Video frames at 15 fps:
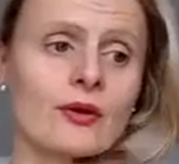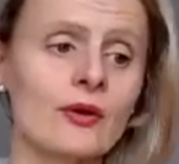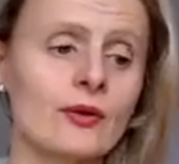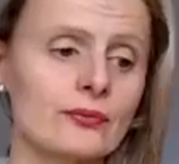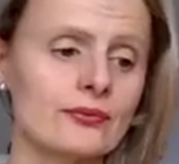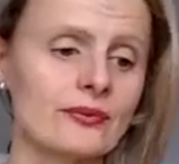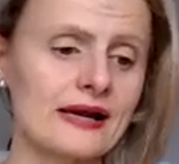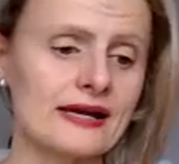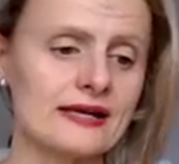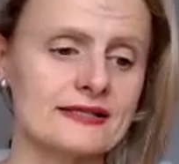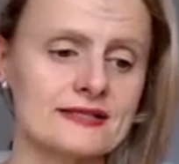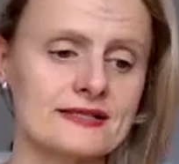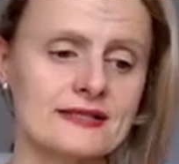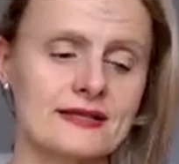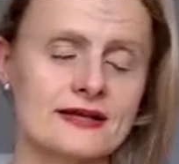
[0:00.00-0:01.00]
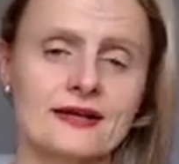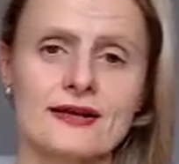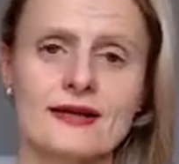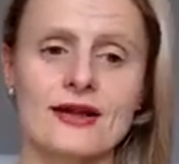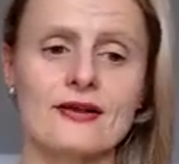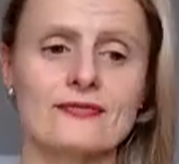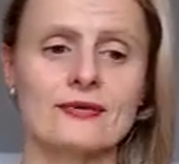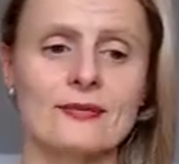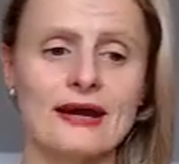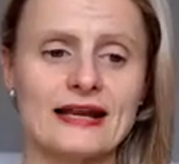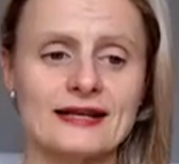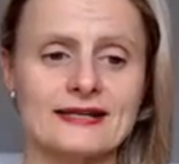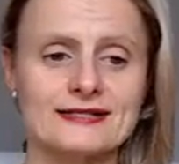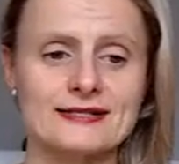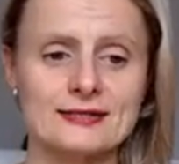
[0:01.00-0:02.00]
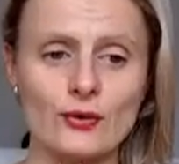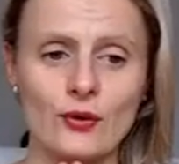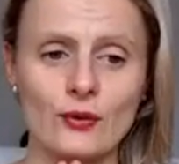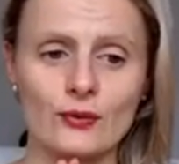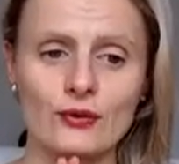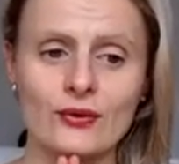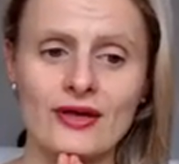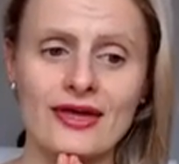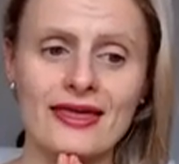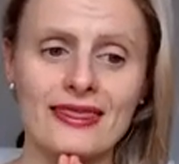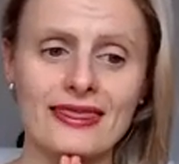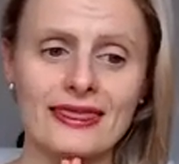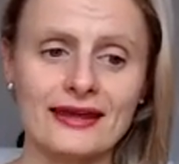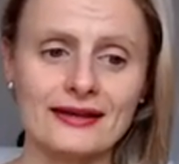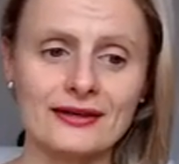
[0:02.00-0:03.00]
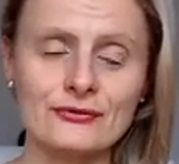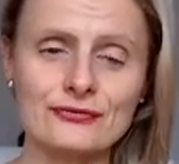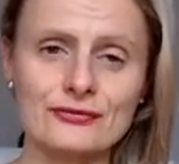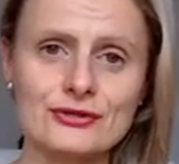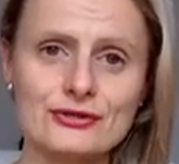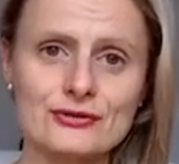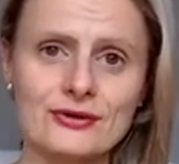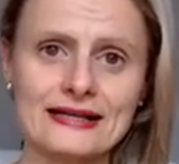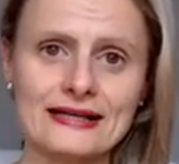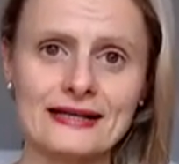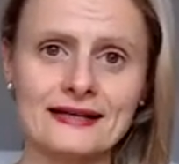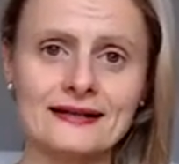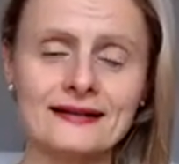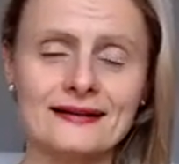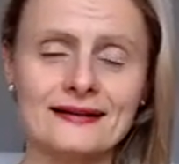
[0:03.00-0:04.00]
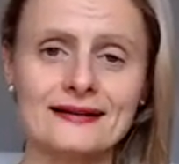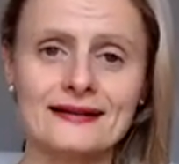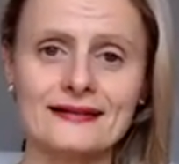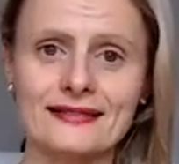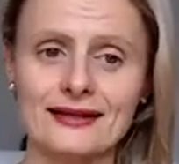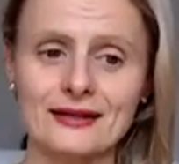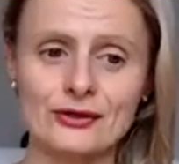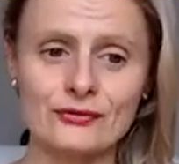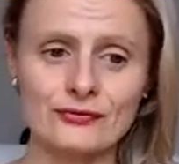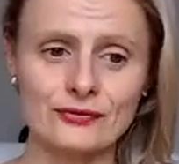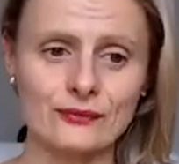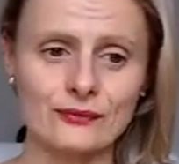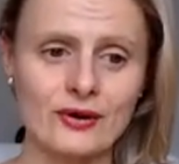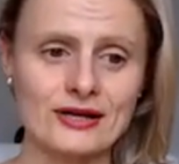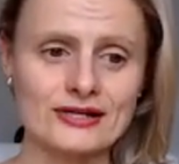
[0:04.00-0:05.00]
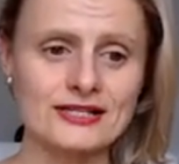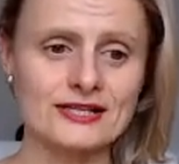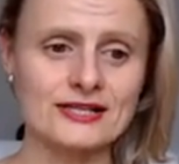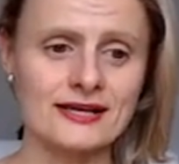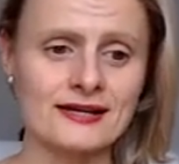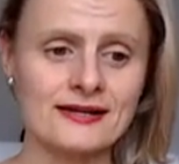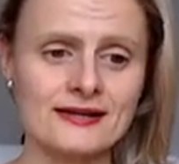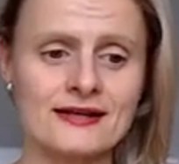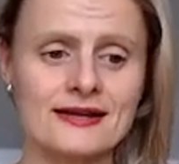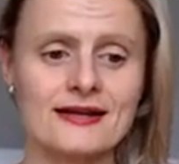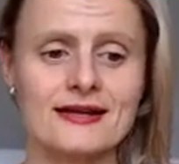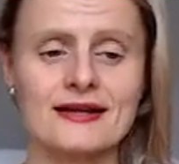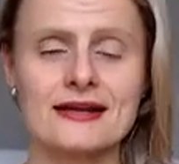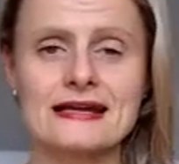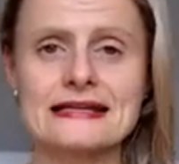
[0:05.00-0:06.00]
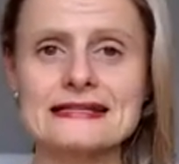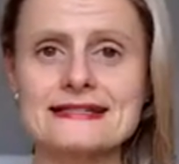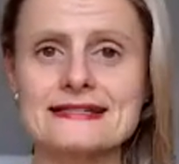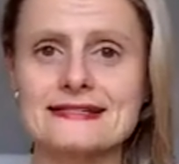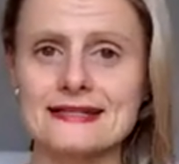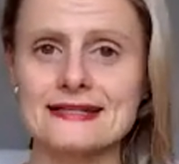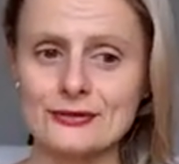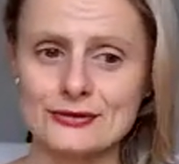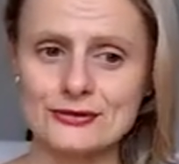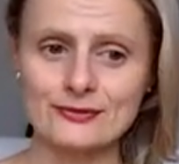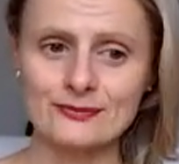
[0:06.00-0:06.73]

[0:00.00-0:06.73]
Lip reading: All right, everybody. So thank you for joining. Thank you for watching. See you